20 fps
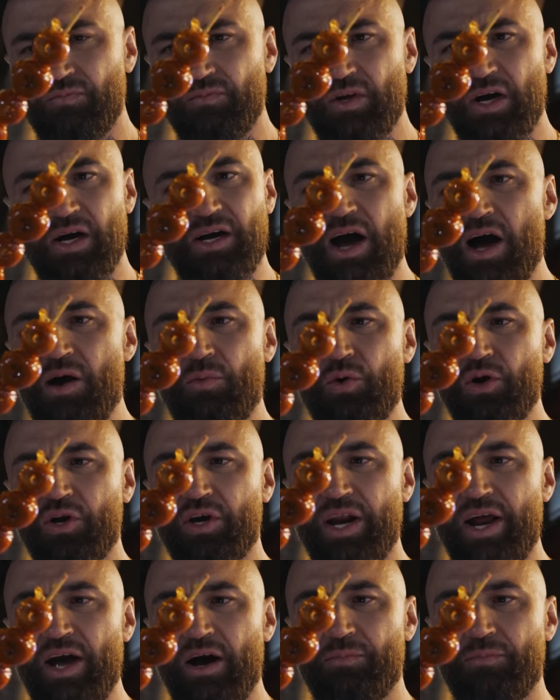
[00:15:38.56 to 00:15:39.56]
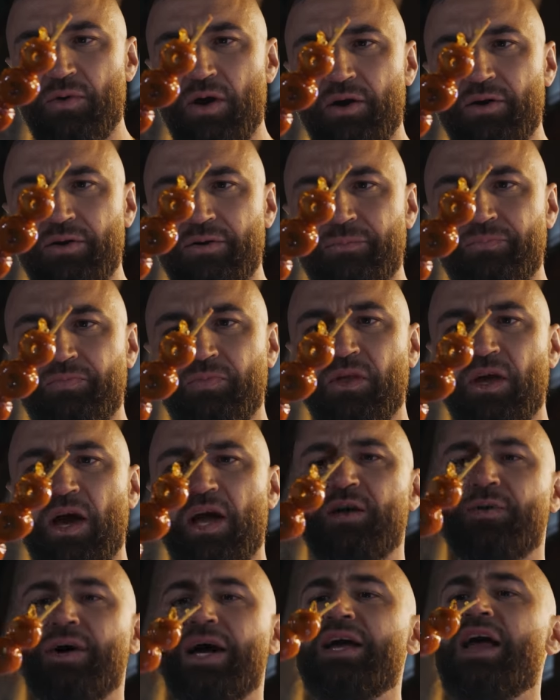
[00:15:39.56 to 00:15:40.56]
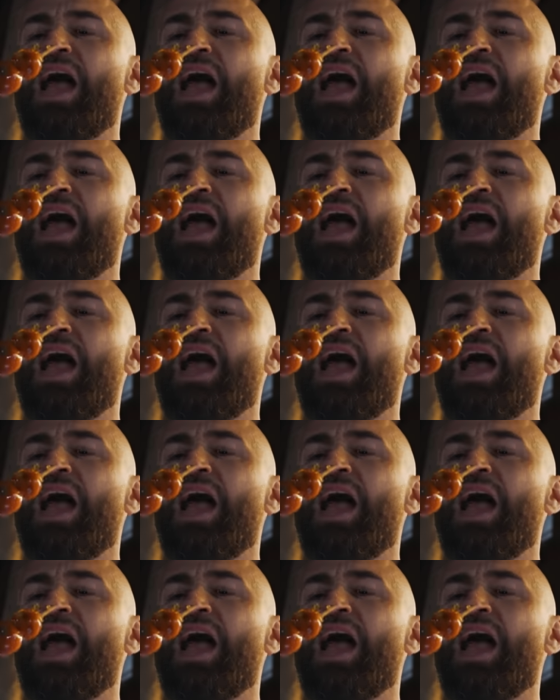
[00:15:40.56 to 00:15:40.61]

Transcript: I can't work it out, bro. Anyway.